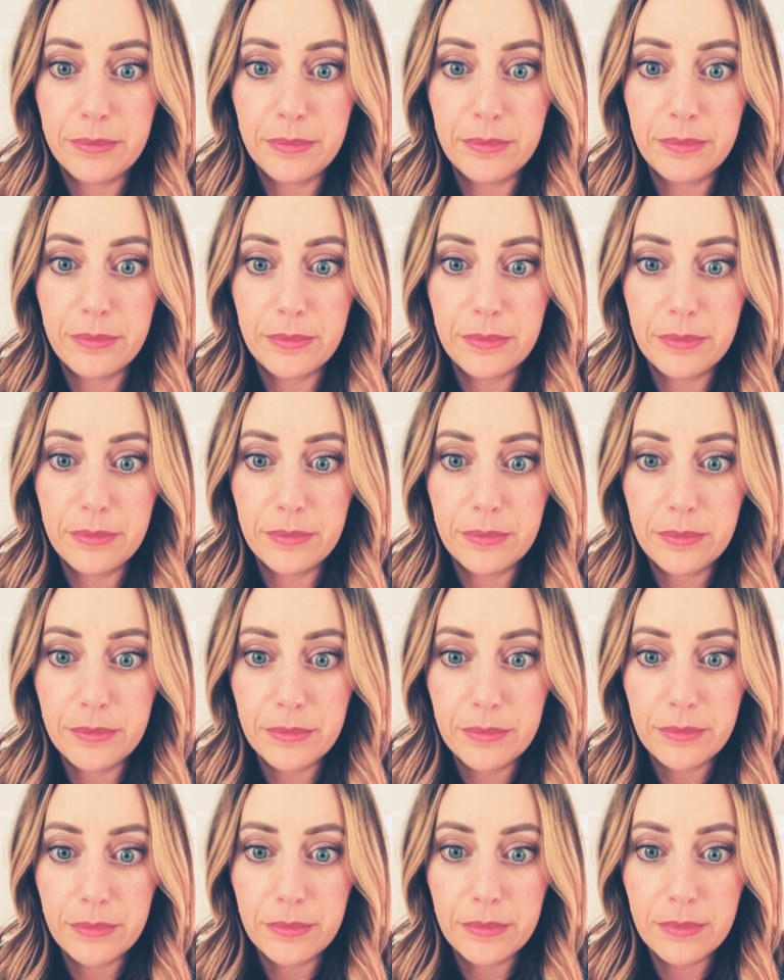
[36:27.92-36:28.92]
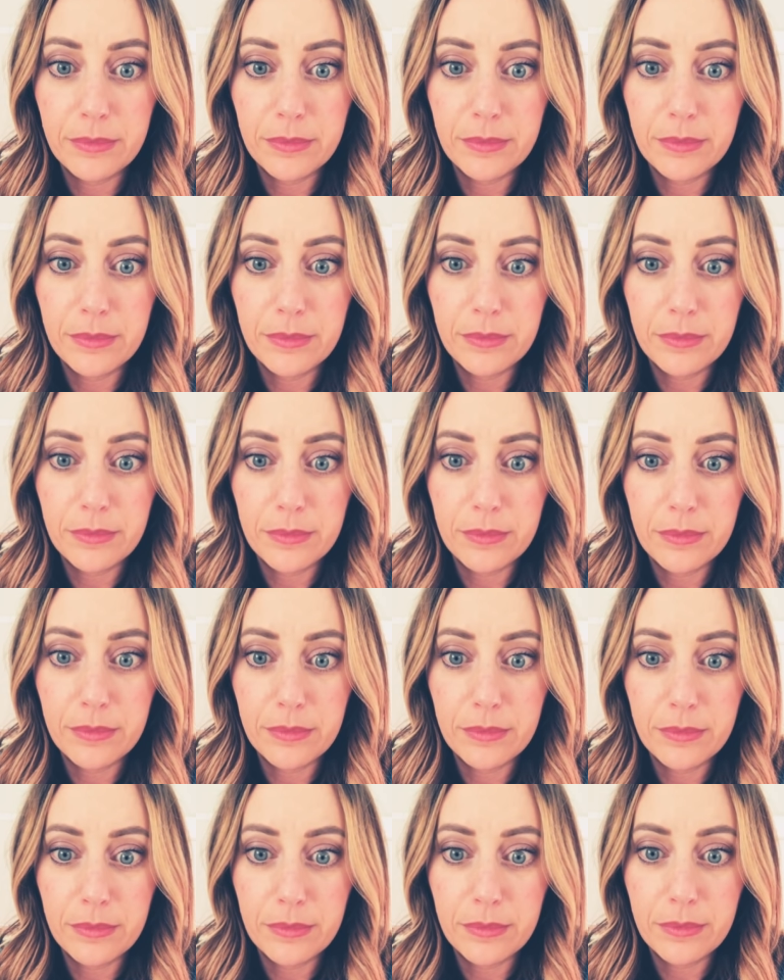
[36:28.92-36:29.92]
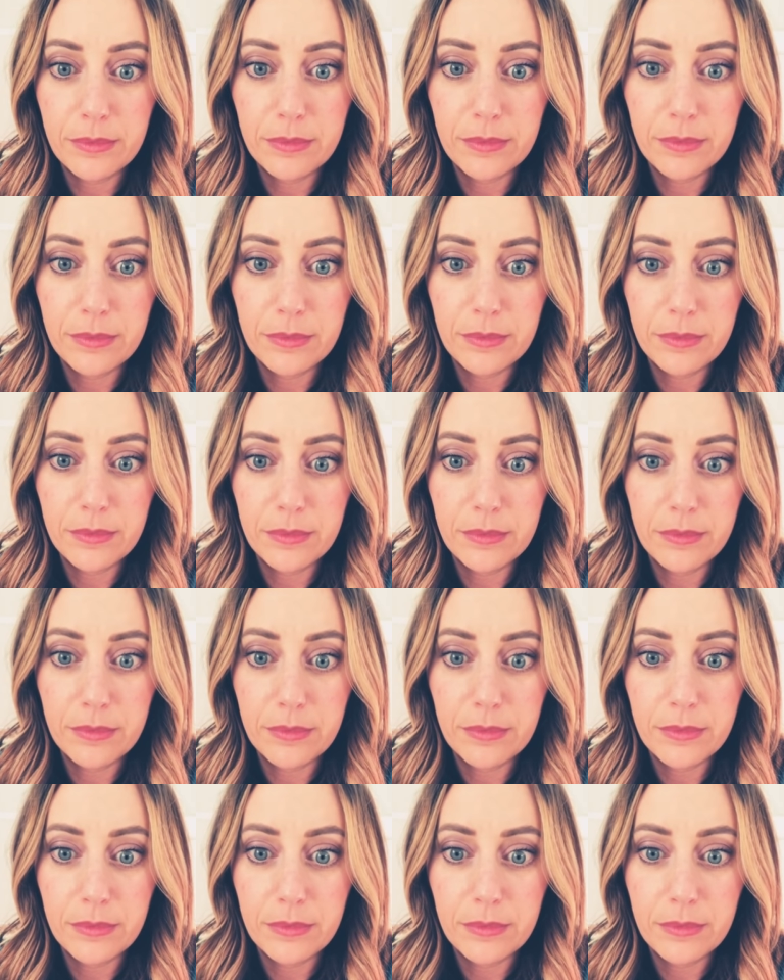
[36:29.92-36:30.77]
Nobody speaks.